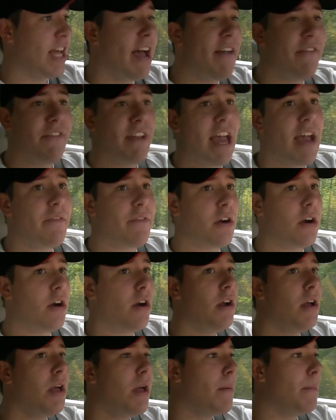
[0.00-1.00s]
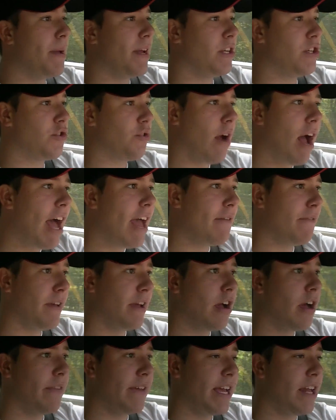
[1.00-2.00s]
I've never been
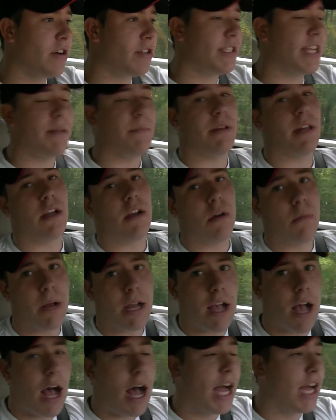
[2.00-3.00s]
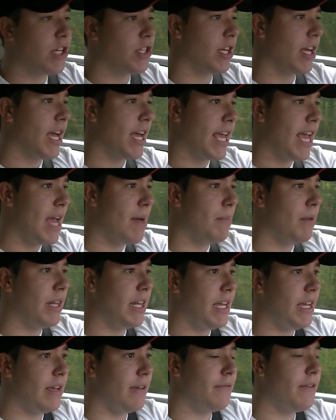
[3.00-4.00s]
driving on the interstate and been like, oh my gosh, like I can't
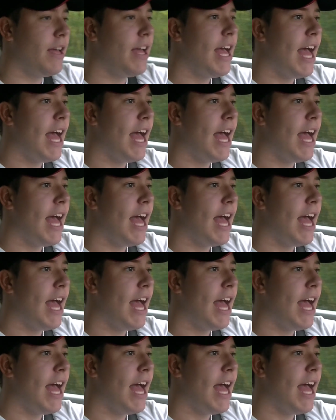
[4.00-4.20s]
believe